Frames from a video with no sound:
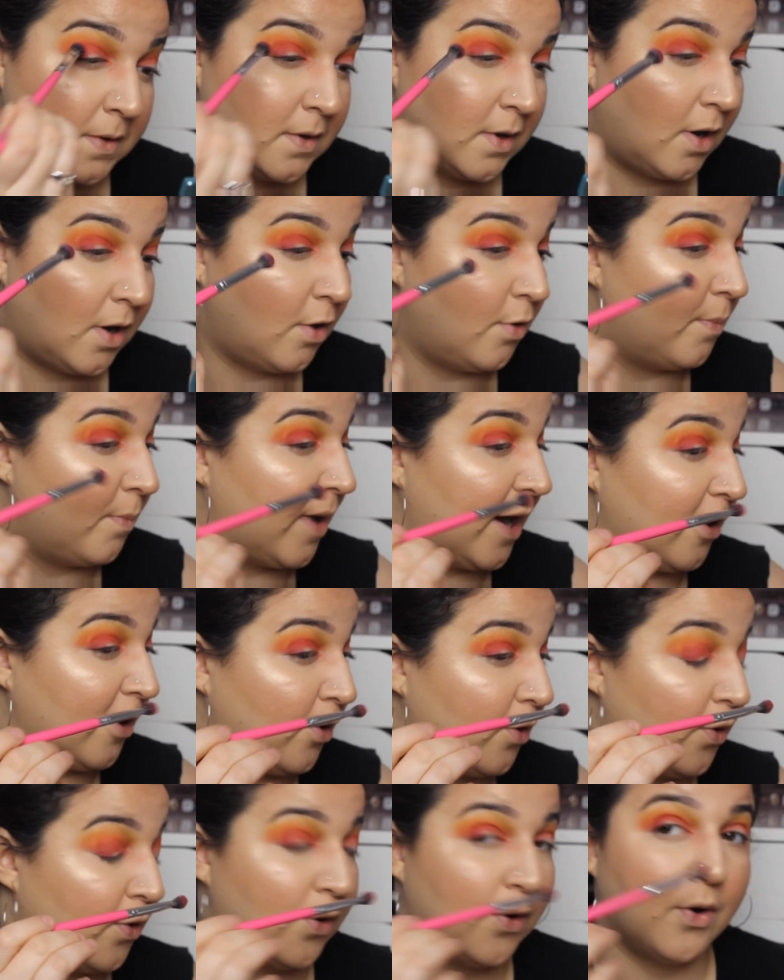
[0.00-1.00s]
Oh my
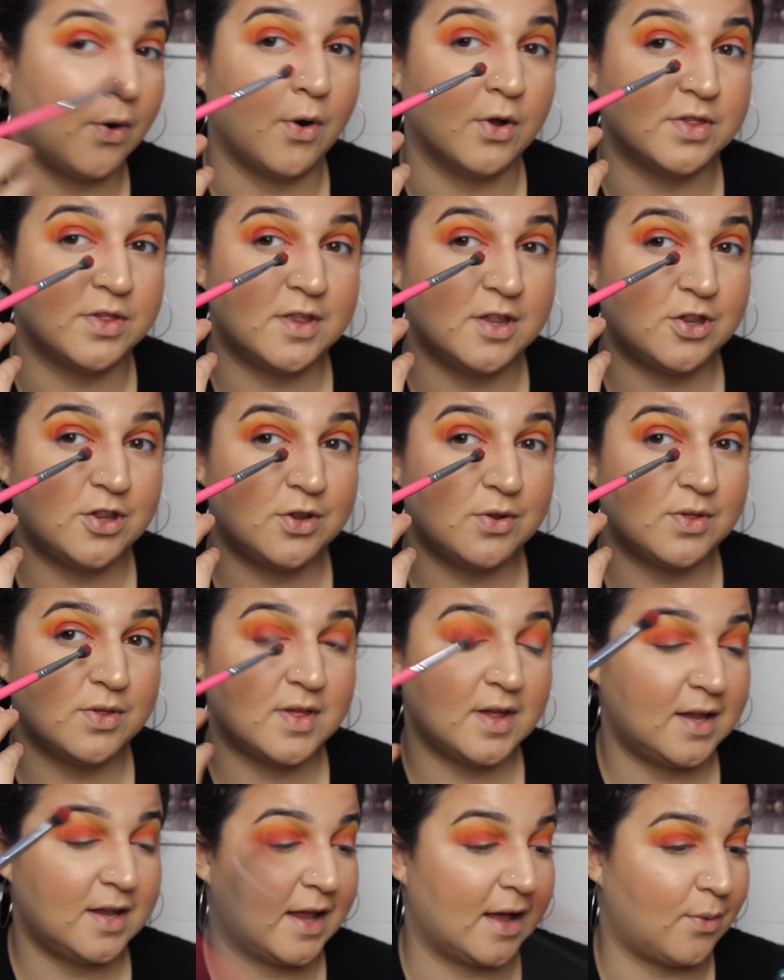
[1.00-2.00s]
god, did you
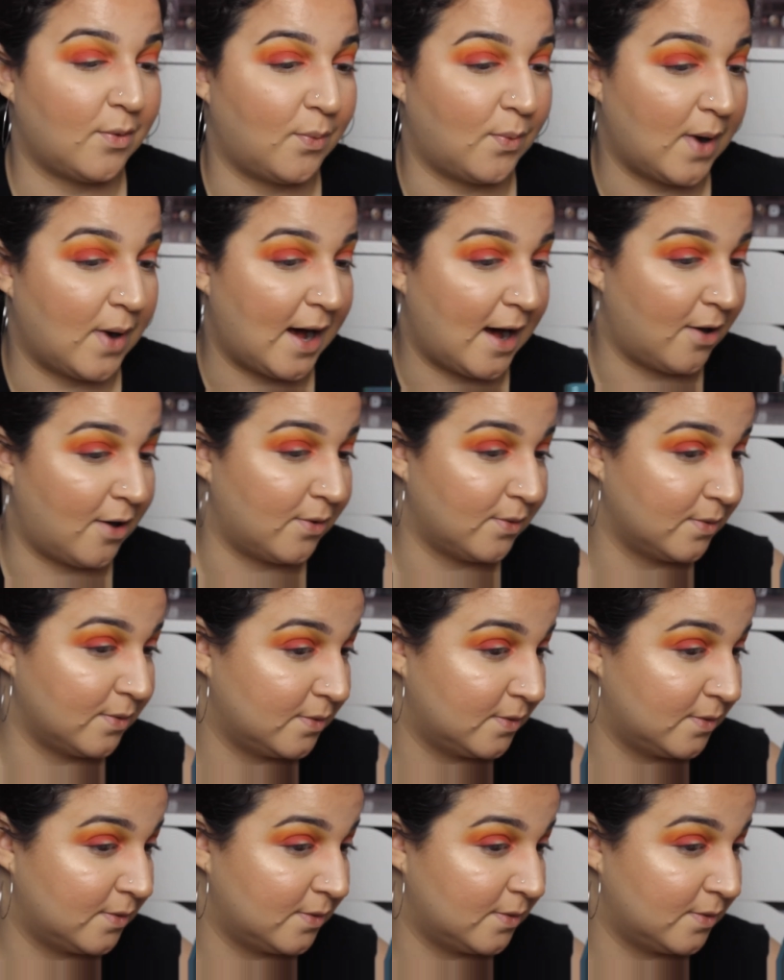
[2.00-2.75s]
see that? Wow.